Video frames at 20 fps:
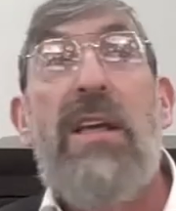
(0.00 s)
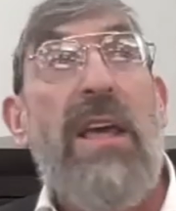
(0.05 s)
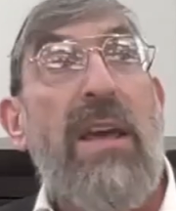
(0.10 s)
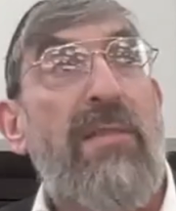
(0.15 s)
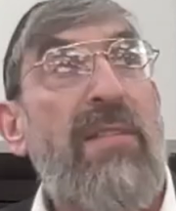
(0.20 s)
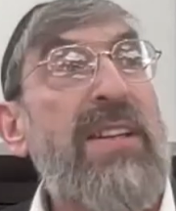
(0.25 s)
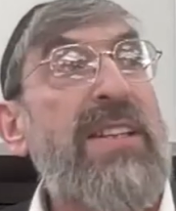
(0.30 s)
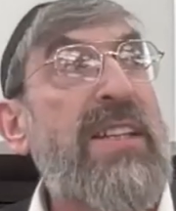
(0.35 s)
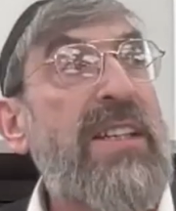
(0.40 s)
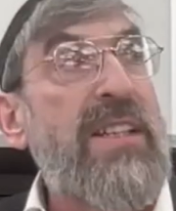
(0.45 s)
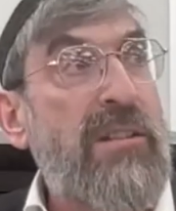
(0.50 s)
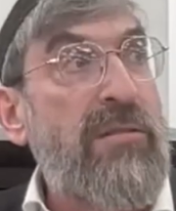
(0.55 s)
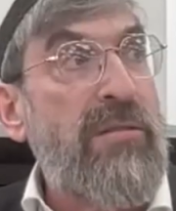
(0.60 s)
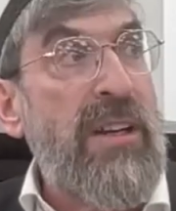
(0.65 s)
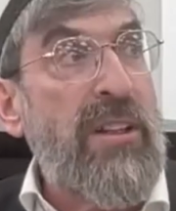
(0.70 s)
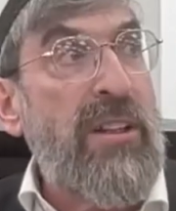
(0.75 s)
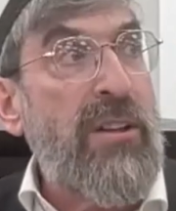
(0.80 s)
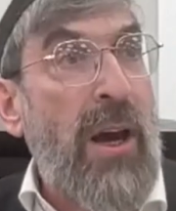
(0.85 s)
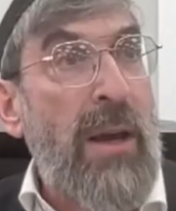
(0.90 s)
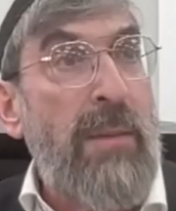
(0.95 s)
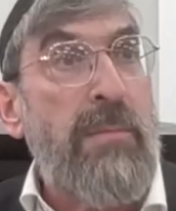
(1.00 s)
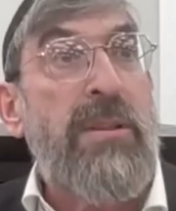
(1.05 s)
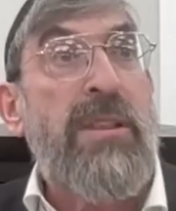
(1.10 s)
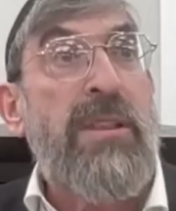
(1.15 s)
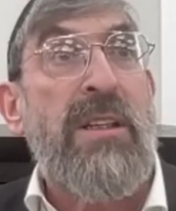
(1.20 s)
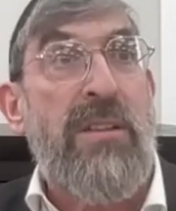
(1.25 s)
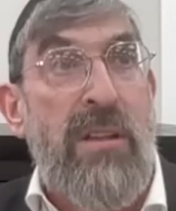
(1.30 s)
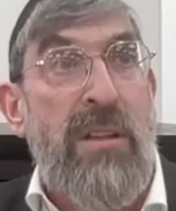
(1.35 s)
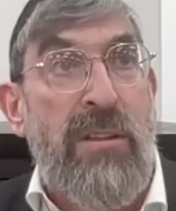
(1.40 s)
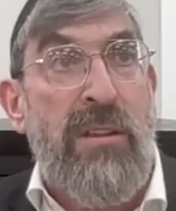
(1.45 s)
If he sees three times,
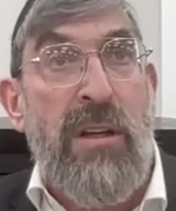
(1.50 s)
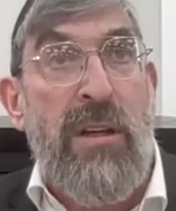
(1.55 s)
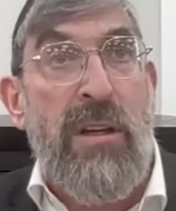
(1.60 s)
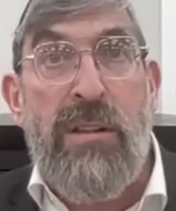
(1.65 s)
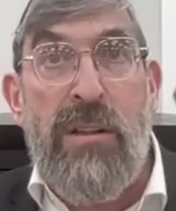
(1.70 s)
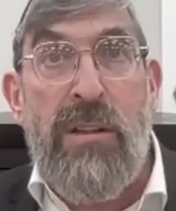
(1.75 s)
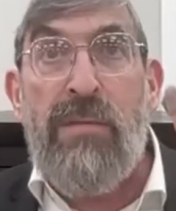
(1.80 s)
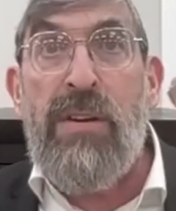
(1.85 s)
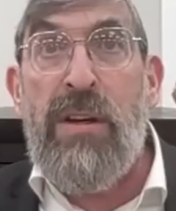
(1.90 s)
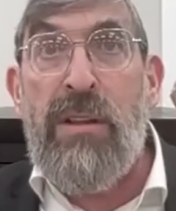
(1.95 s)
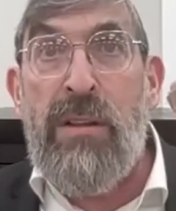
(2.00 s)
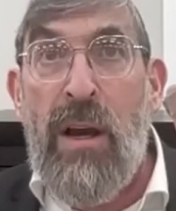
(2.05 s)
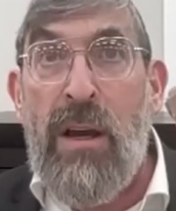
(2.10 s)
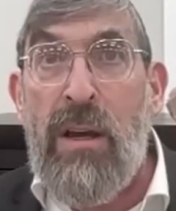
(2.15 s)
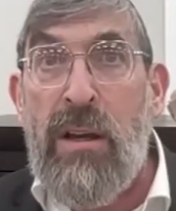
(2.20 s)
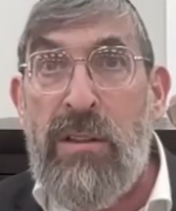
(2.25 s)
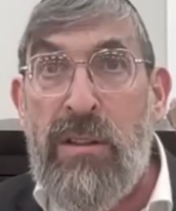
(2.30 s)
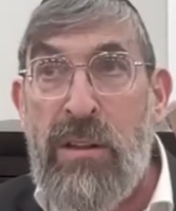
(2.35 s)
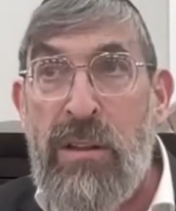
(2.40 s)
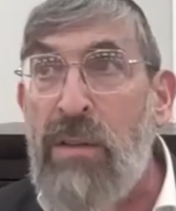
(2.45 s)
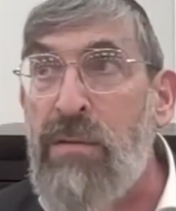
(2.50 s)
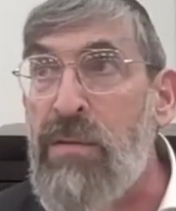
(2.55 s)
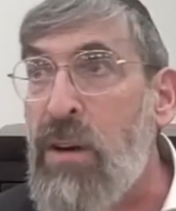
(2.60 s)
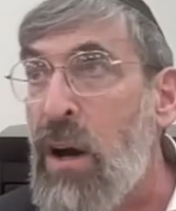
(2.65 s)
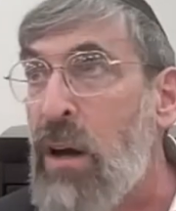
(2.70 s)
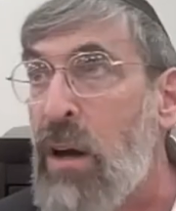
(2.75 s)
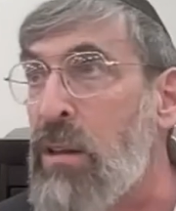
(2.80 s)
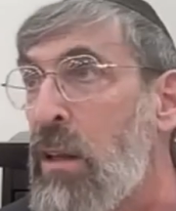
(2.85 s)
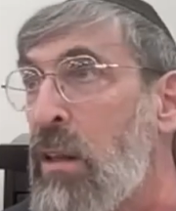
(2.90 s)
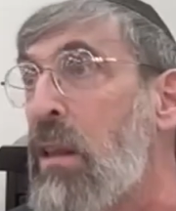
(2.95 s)
he's a zav
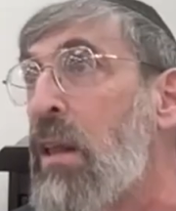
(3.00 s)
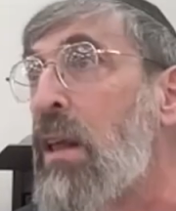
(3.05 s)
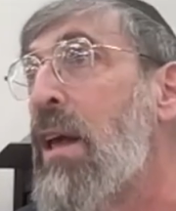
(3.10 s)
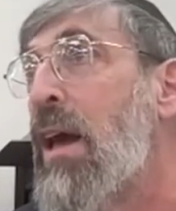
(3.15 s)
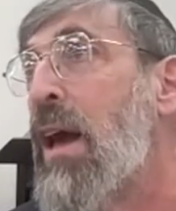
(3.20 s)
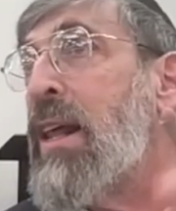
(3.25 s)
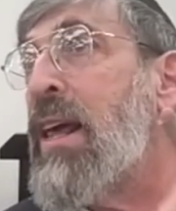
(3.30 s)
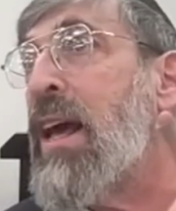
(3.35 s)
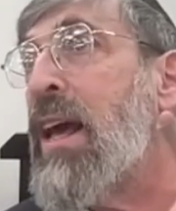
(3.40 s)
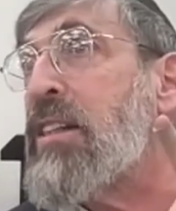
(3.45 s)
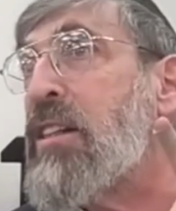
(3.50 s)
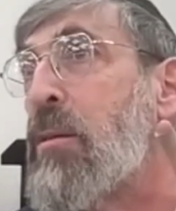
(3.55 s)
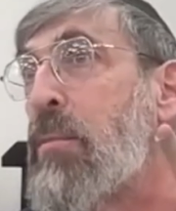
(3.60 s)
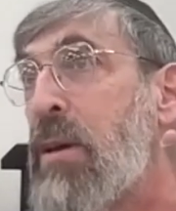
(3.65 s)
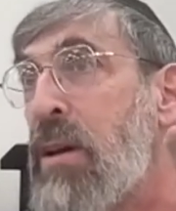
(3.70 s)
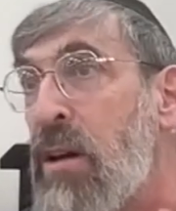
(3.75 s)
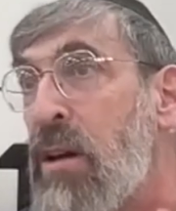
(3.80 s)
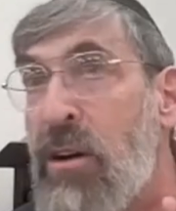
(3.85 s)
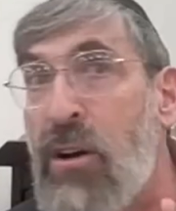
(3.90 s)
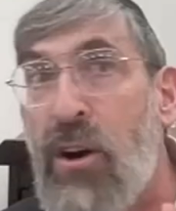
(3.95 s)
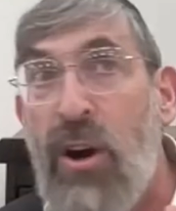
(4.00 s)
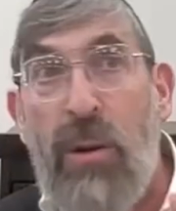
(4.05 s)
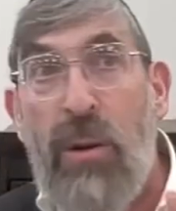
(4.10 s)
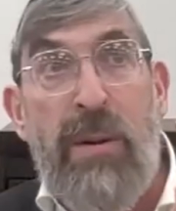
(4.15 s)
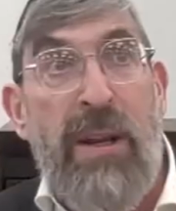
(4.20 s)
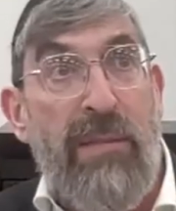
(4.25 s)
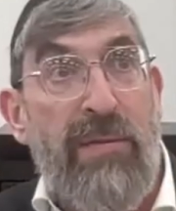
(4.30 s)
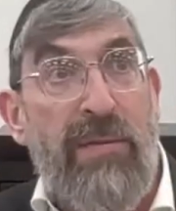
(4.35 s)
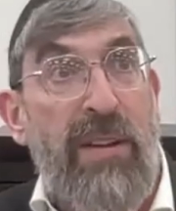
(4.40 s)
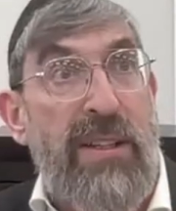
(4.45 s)
gadol, and he has to bring a
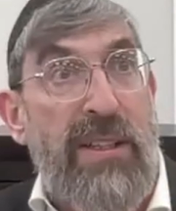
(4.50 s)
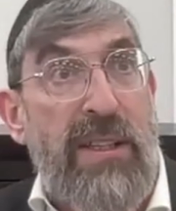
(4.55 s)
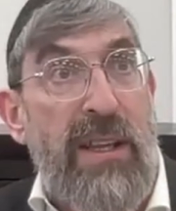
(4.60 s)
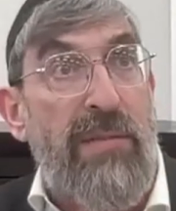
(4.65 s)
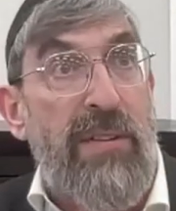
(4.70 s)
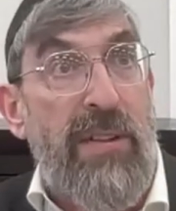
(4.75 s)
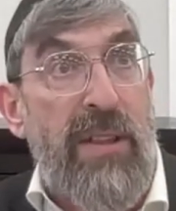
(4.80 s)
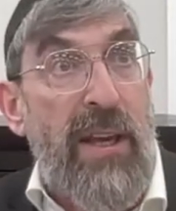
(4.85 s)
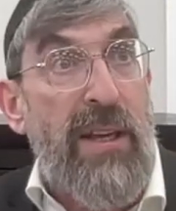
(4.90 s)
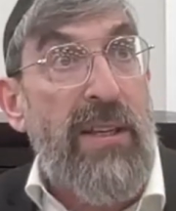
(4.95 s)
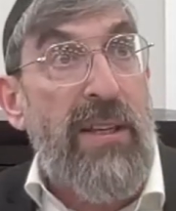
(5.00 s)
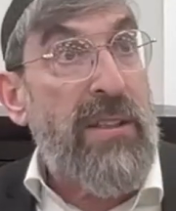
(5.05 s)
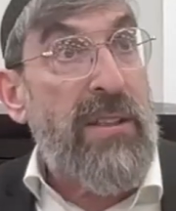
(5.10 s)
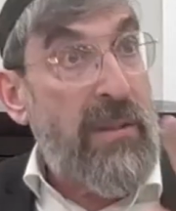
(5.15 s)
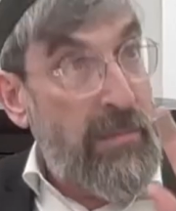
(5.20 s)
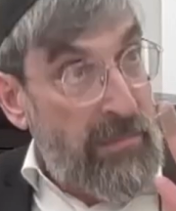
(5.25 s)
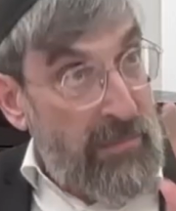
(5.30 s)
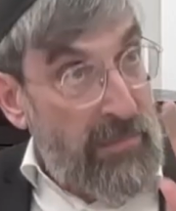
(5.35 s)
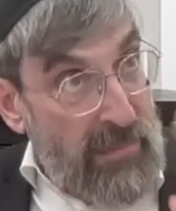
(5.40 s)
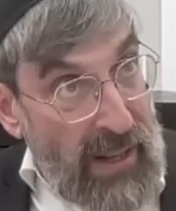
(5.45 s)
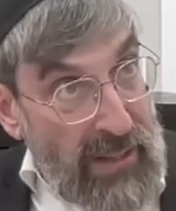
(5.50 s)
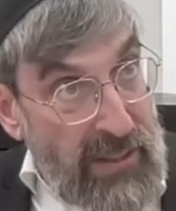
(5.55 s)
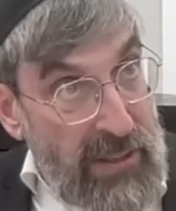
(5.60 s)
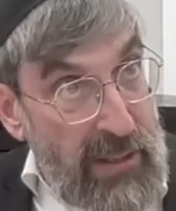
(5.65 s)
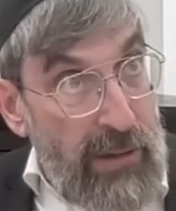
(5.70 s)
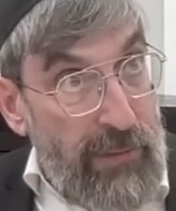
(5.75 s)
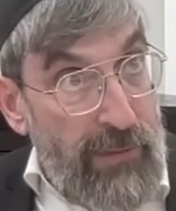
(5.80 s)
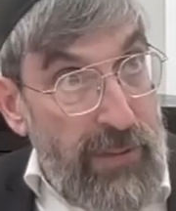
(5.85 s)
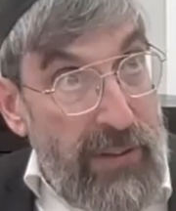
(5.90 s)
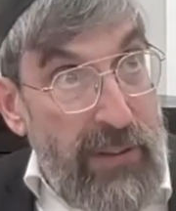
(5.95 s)
carbon after the 7 days. That's
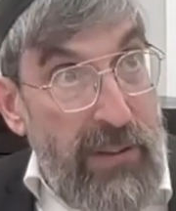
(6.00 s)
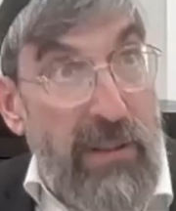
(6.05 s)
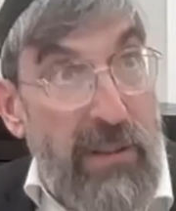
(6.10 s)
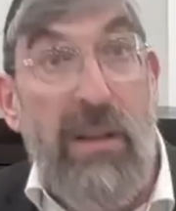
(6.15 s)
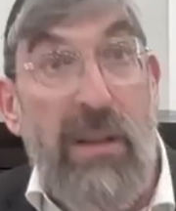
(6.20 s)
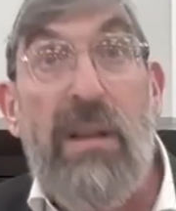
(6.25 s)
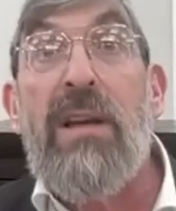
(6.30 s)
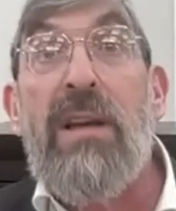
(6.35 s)
the difference.